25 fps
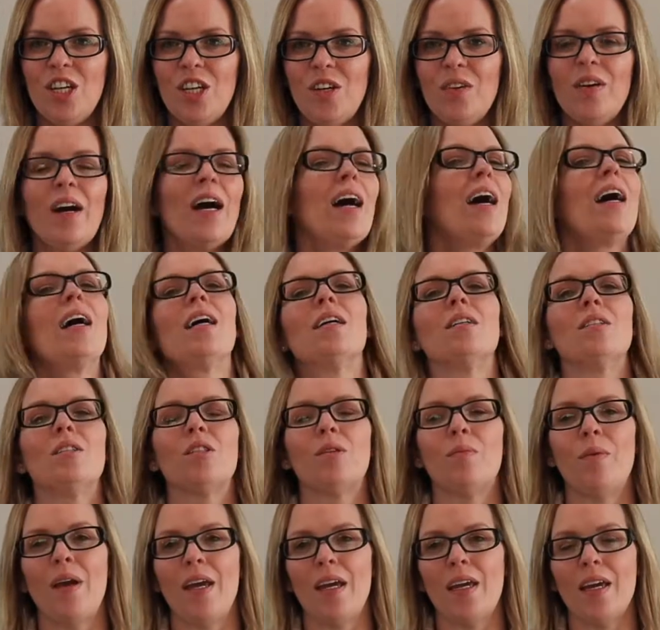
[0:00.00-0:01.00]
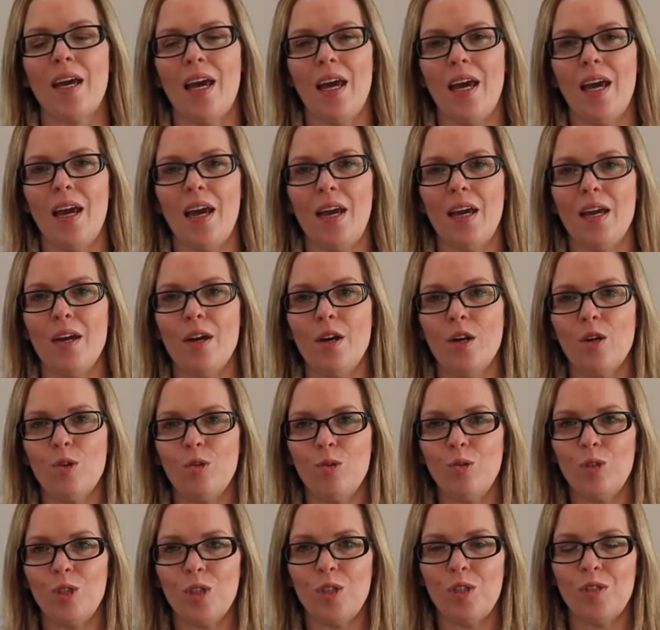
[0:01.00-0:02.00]
you how to make a
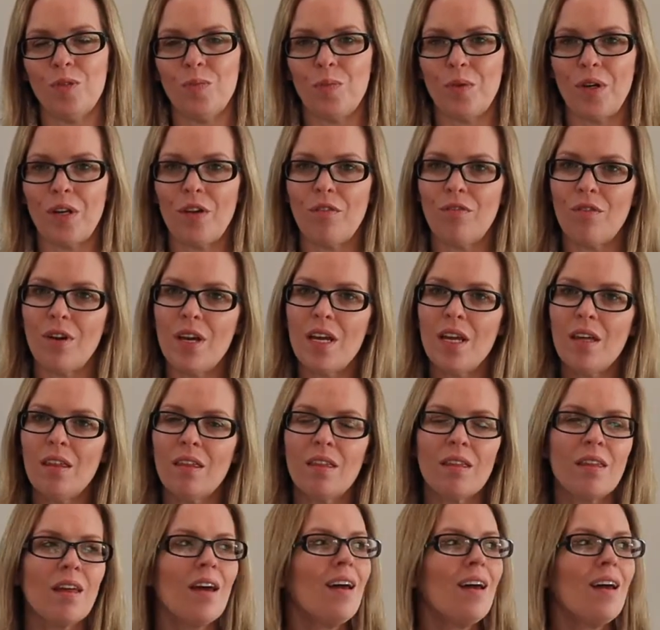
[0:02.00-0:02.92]
gorgeous spring wreath.